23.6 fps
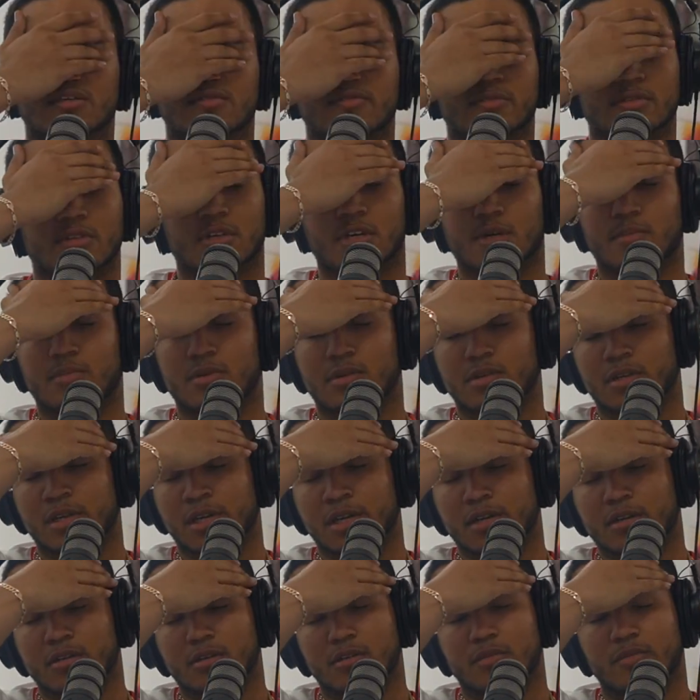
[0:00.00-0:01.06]
Definitely hop on
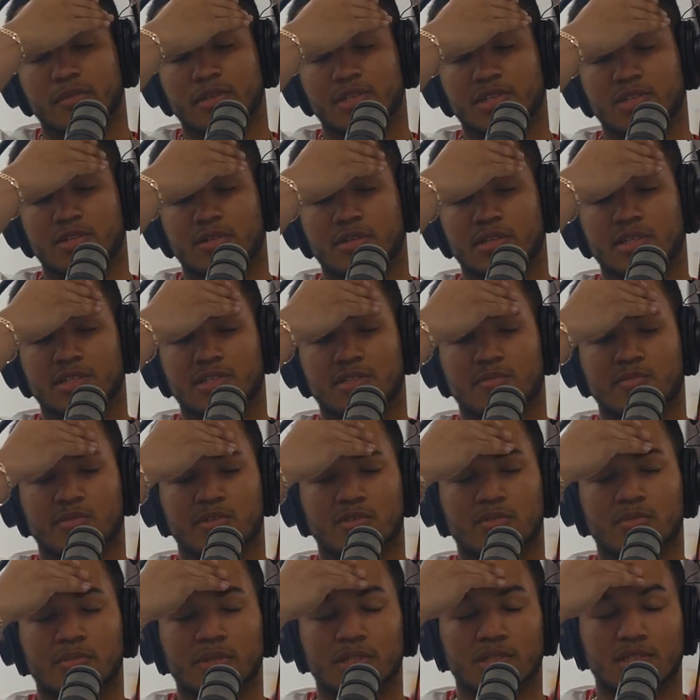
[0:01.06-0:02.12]
that. Make sure y'all get some
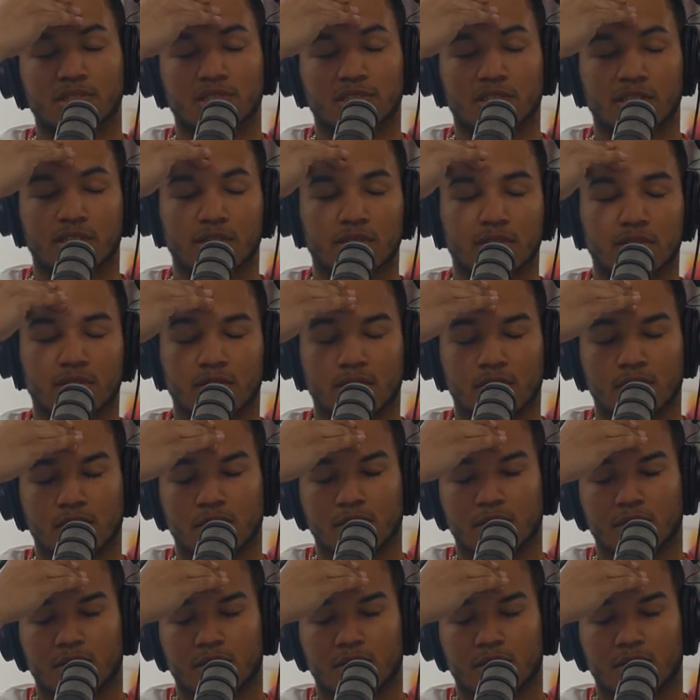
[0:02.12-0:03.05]
dope pictures taken.